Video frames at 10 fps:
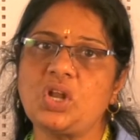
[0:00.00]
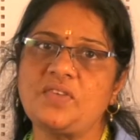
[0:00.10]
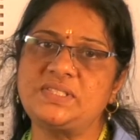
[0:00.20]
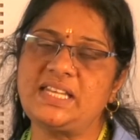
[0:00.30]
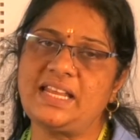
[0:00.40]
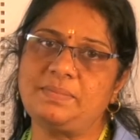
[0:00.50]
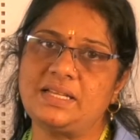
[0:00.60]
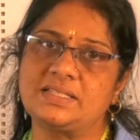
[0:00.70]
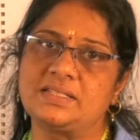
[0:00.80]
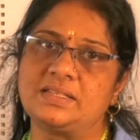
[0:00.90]
of
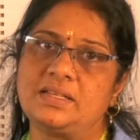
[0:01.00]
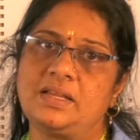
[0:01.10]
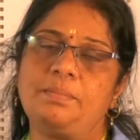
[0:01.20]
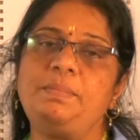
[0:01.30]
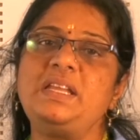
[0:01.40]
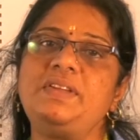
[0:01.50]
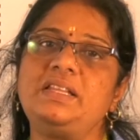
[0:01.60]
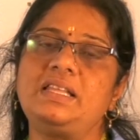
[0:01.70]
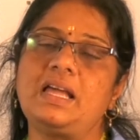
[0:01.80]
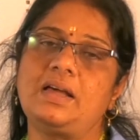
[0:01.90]
statements
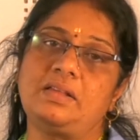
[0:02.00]
between the,